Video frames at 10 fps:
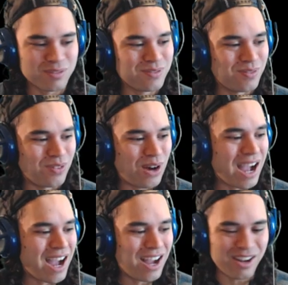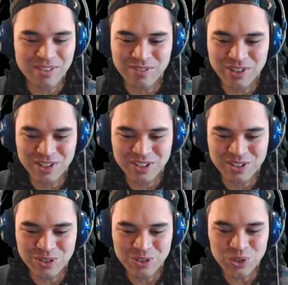Wow, very
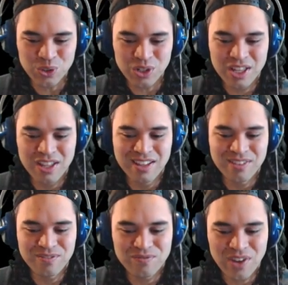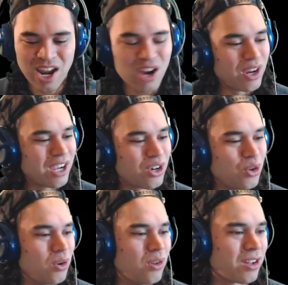cool. Very
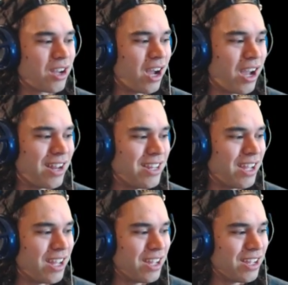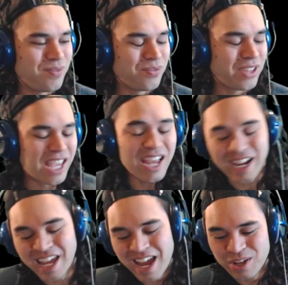cool, Kanye. Again, I
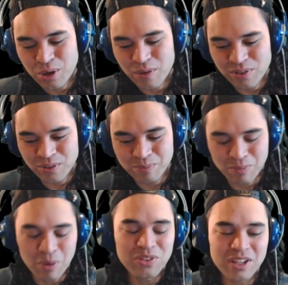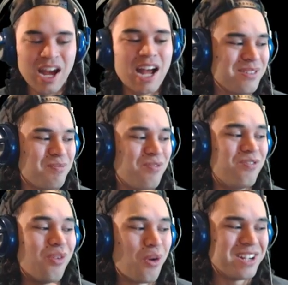can't get over both the guy's
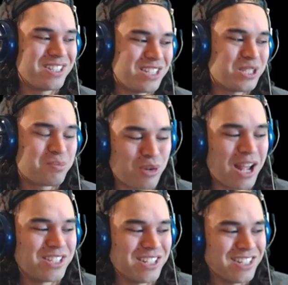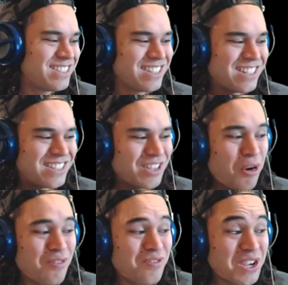voice, his presence. It's so
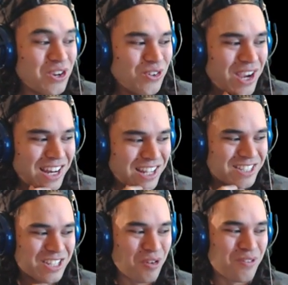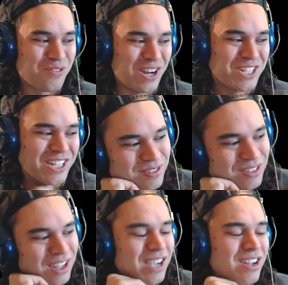invigorating. It's so refreshing.
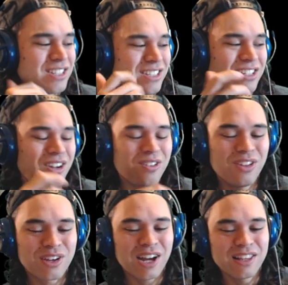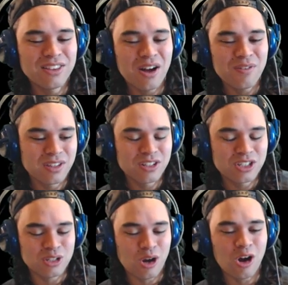Because, you know, look, I love
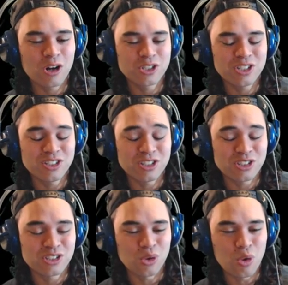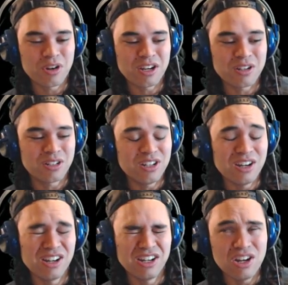just harsh, distorted
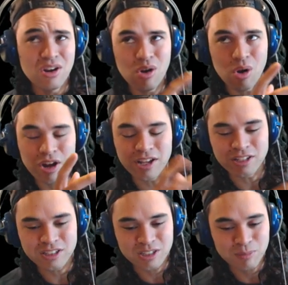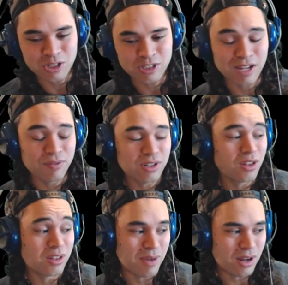noise as much as every
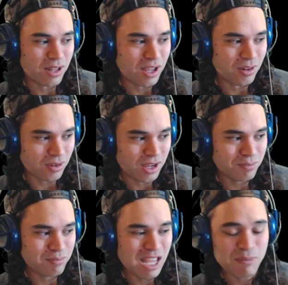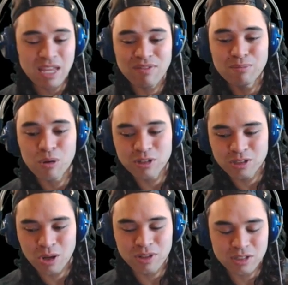other metalhead, right? Maybe even more
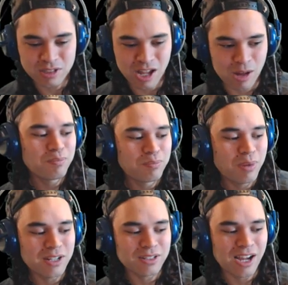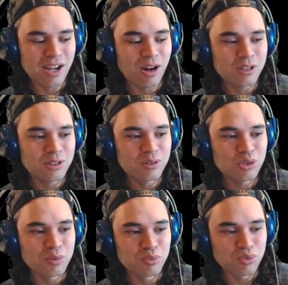so than some. But I also
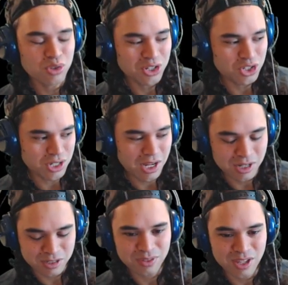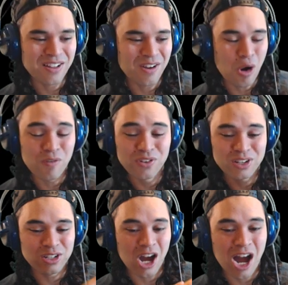do appreciate this
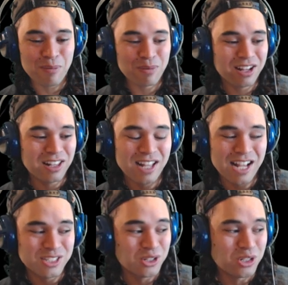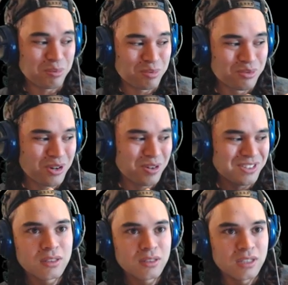over-the-top classical
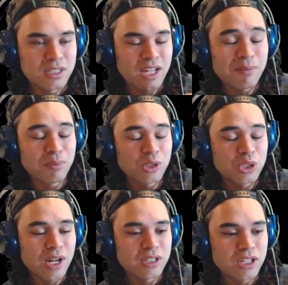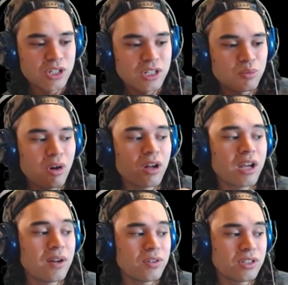approach. The tempo transitions, while
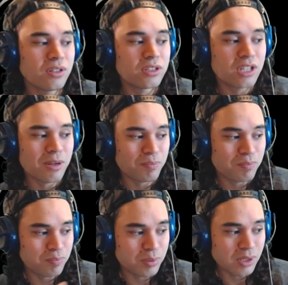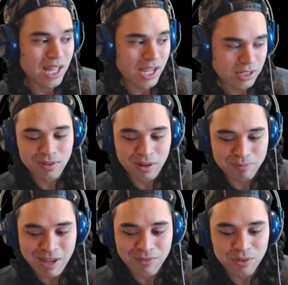kind of still in the same place,
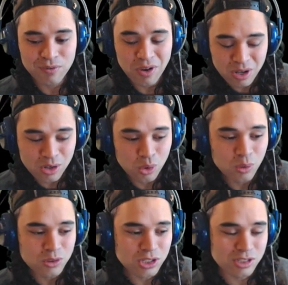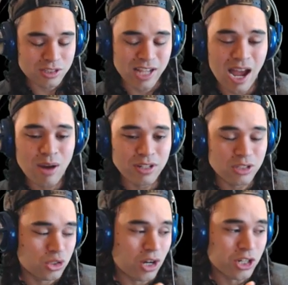make for a very cool just sound and
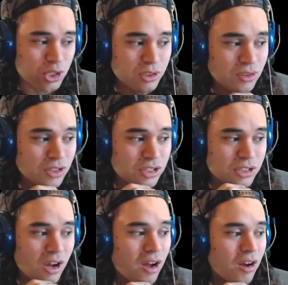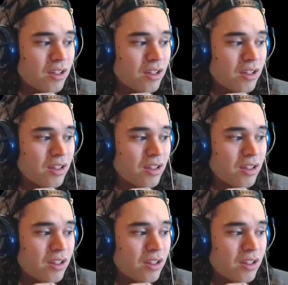structure to the song.